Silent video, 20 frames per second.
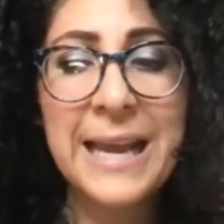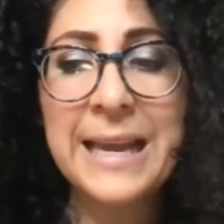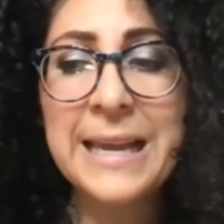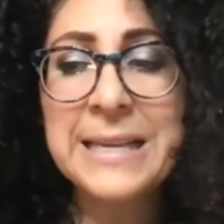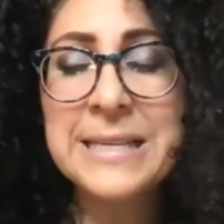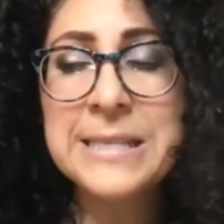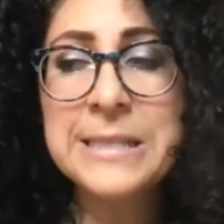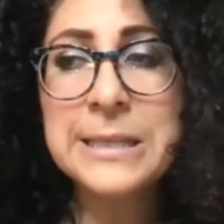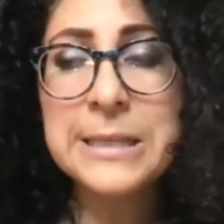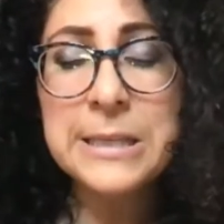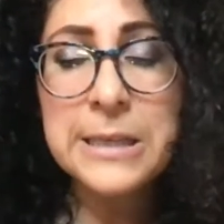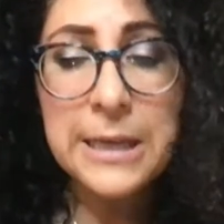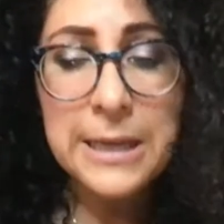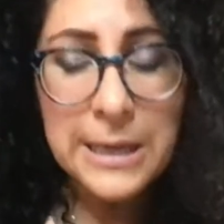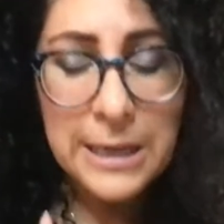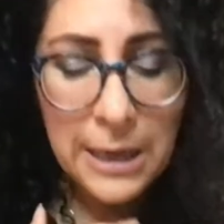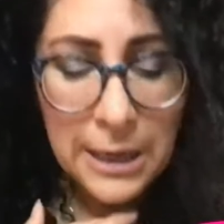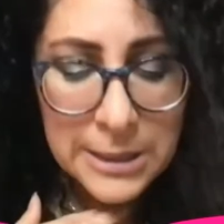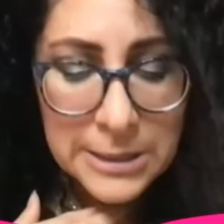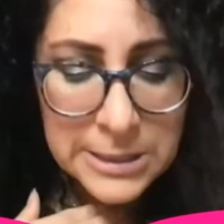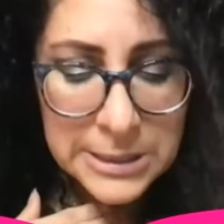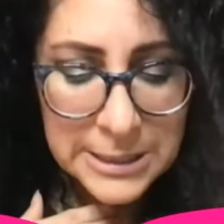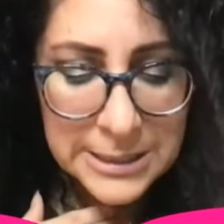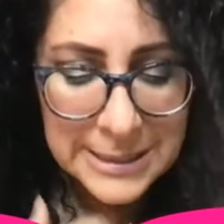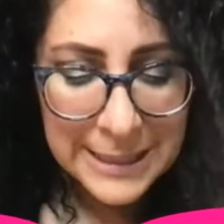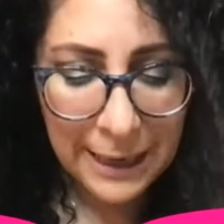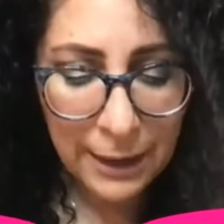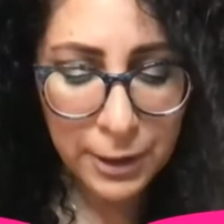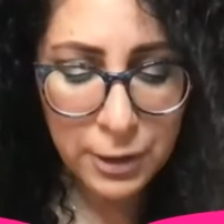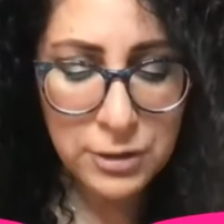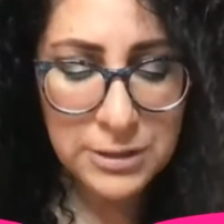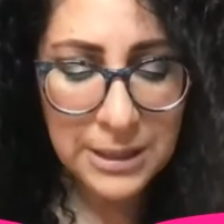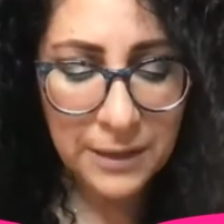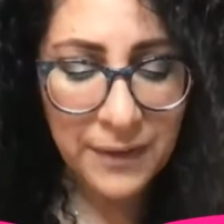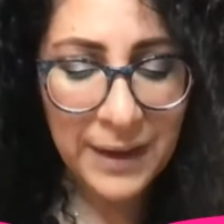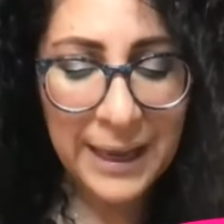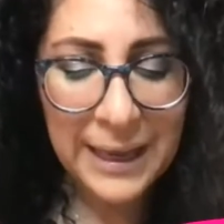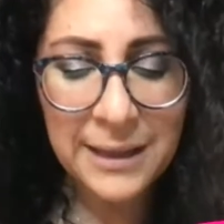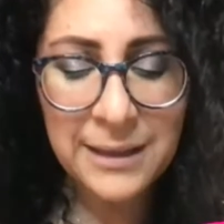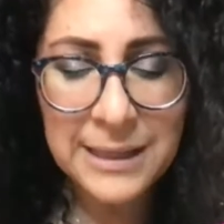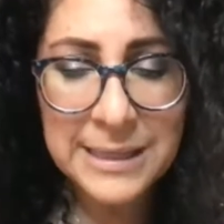is to tell yourself, hey,